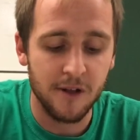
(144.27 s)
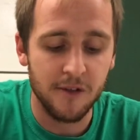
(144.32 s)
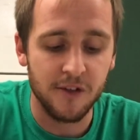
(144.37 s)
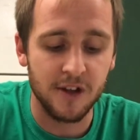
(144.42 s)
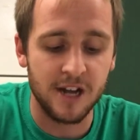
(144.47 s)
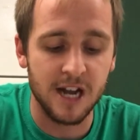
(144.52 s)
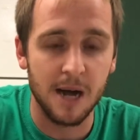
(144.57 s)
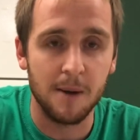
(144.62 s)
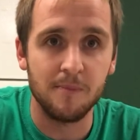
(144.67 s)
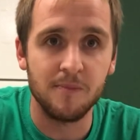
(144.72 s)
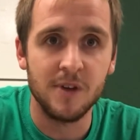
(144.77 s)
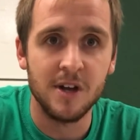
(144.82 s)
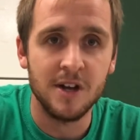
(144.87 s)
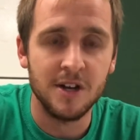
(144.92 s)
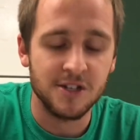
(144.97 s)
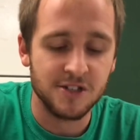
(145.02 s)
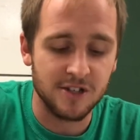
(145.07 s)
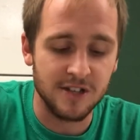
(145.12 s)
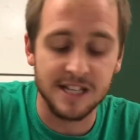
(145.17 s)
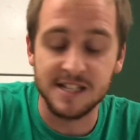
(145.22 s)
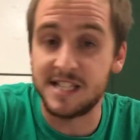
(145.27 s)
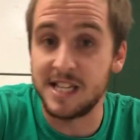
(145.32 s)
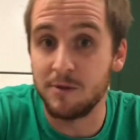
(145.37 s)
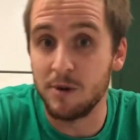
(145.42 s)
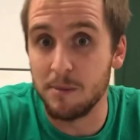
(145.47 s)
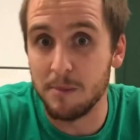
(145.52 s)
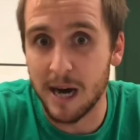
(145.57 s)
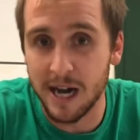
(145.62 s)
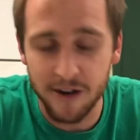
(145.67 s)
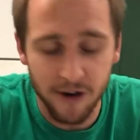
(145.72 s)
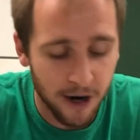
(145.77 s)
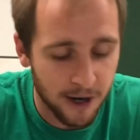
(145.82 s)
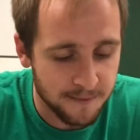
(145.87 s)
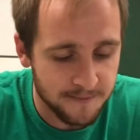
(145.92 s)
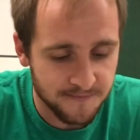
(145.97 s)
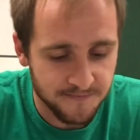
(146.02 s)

the cup. So let's see what mine are.